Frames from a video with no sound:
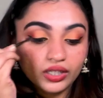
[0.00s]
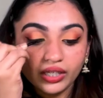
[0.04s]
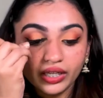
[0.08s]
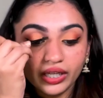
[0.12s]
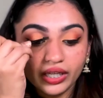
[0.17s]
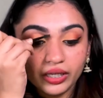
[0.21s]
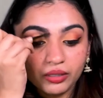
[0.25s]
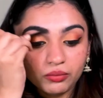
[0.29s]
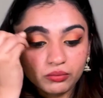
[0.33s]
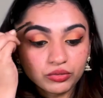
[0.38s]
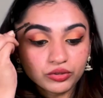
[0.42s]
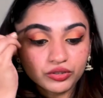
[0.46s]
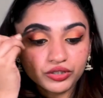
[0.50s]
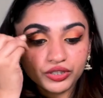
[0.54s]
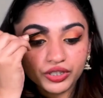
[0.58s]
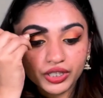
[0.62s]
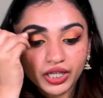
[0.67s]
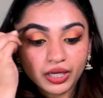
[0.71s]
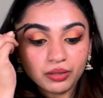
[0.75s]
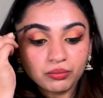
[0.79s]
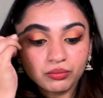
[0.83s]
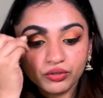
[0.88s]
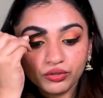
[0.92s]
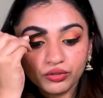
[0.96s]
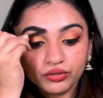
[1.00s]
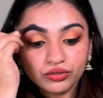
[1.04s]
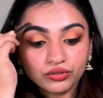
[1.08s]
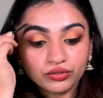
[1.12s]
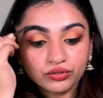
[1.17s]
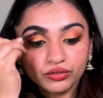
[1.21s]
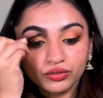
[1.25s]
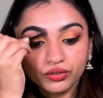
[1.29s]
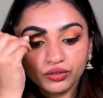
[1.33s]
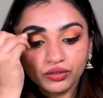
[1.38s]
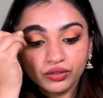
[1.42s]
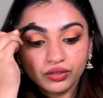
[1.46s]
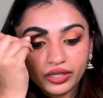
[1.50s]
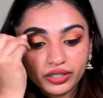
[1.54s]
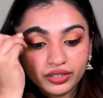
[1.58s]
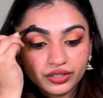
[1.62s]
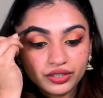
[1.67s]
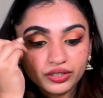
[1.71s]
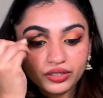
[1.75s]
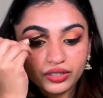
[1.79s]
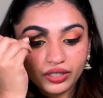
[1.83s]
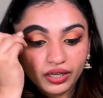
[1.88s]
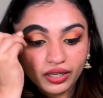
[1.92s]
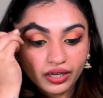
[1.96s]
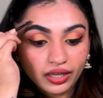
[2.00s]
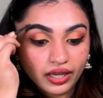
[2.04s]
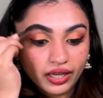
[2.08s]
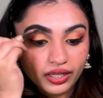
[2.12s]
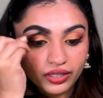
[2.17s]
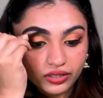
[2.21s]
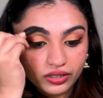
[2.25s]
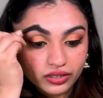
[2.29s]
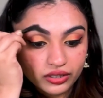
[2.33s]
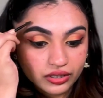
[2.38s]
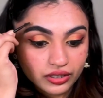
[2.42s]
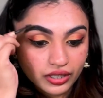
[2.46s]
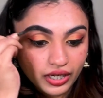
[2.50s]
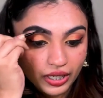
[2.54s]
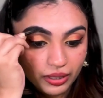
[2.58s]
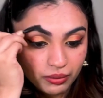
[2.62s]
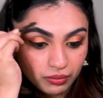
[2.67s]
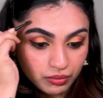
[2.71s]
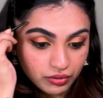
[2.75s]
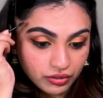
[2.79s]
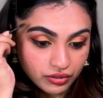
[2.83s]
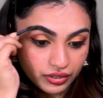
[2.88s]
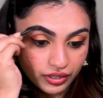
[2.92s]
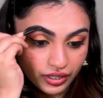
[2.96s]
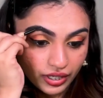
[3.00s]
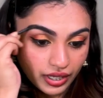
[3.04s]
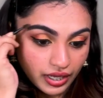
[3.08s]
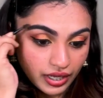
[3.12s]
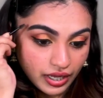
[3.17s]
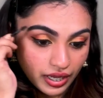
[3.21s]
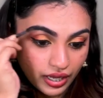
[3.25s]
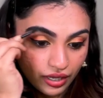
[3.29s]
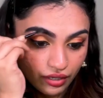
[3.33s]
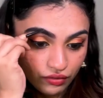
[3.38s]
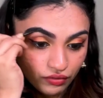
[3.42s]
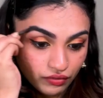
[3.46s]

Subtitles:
like bushy eyebrows, so I just enhance the eyebrows that I have.